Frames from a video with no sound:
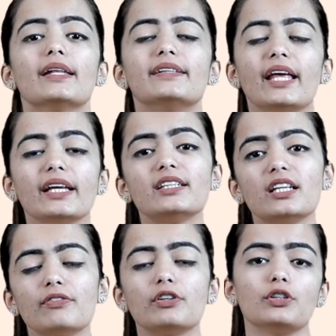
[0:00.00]
They
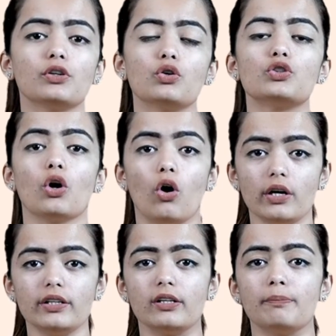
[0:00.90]
deliver the goods
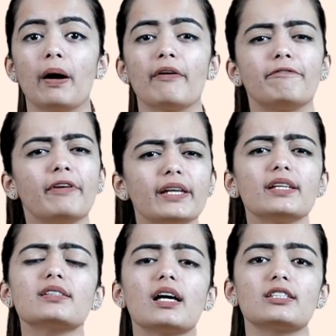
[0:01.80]
ordered by
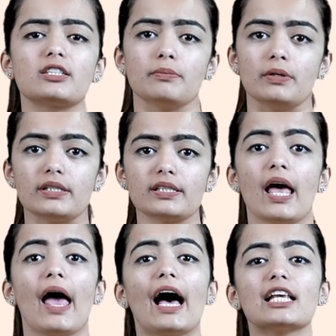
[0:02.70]
various customers.
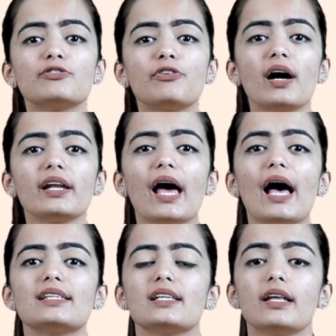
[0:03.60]
As far
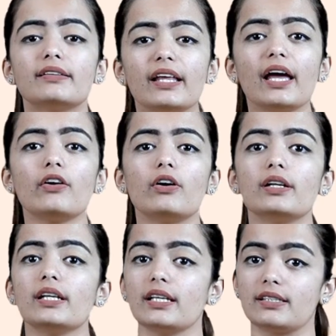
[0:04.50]
as their
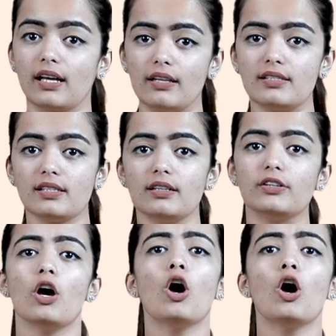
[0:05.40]
earning is concerned,